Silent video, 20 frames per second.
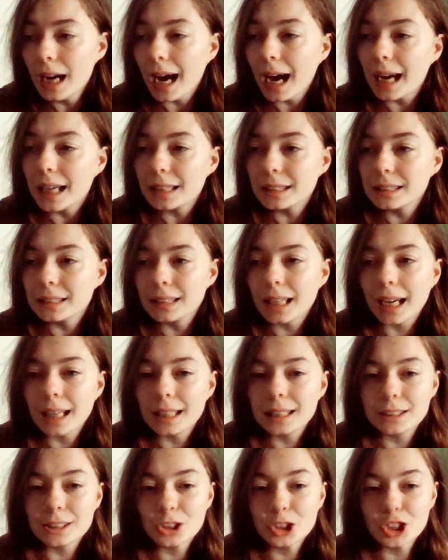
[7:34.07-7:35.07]

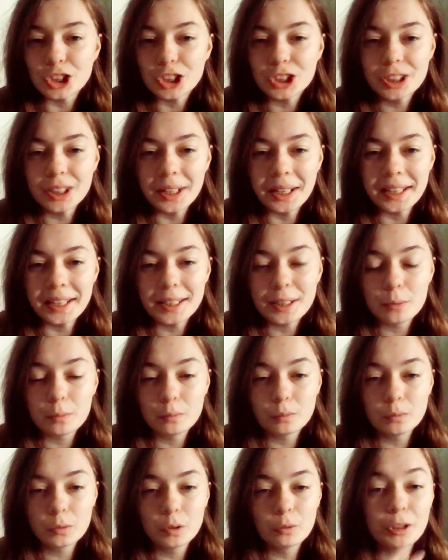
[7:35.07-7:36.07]
and just like
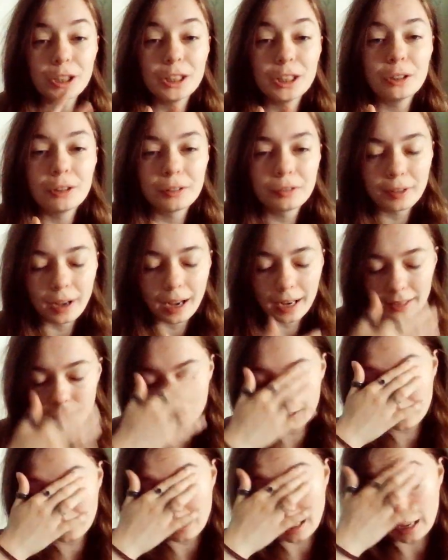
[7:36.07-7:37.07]
reel off
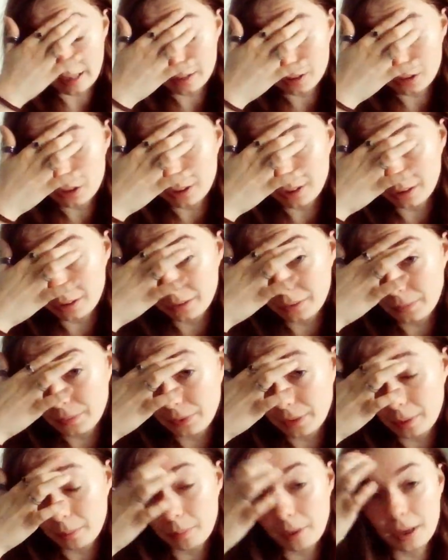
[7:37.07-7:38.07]
facts at you
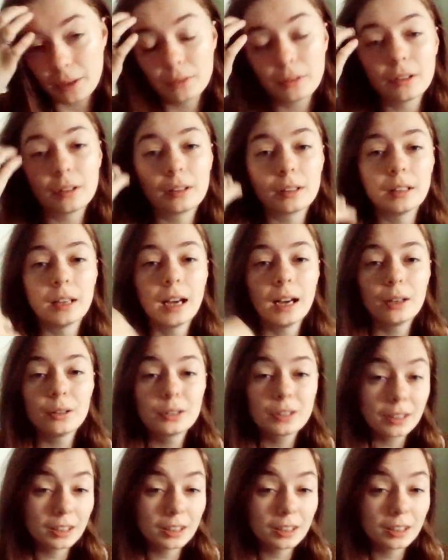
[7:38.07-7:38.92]
about the house,